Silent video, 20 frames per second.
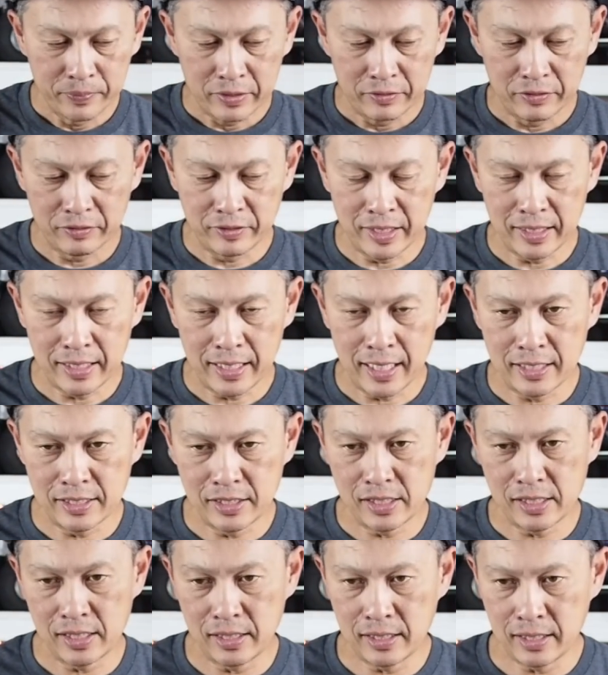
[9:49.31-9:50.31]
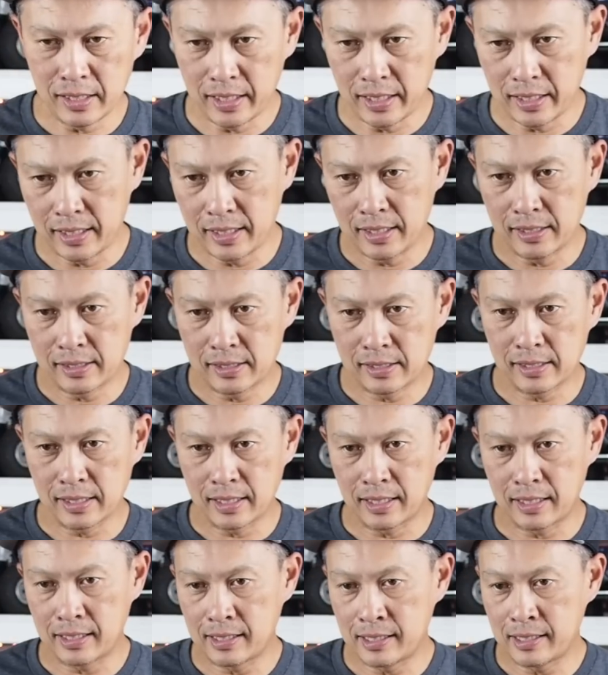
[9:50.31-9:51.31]
15 kg is
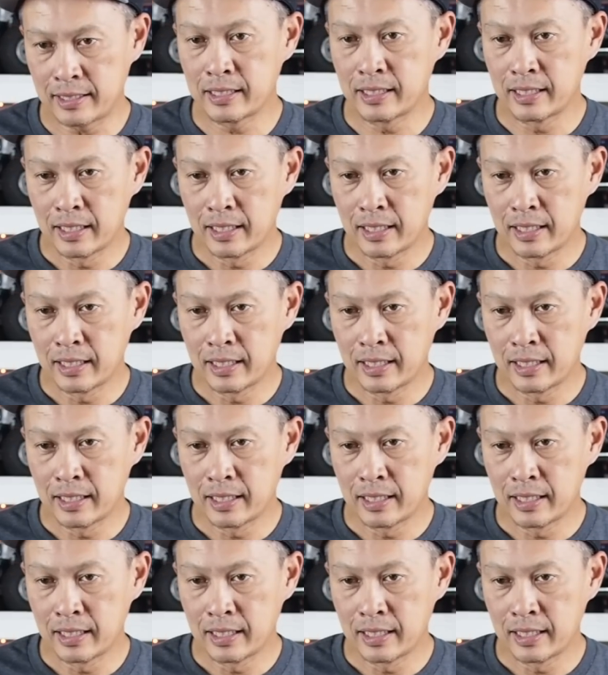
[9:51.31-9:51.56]
uh,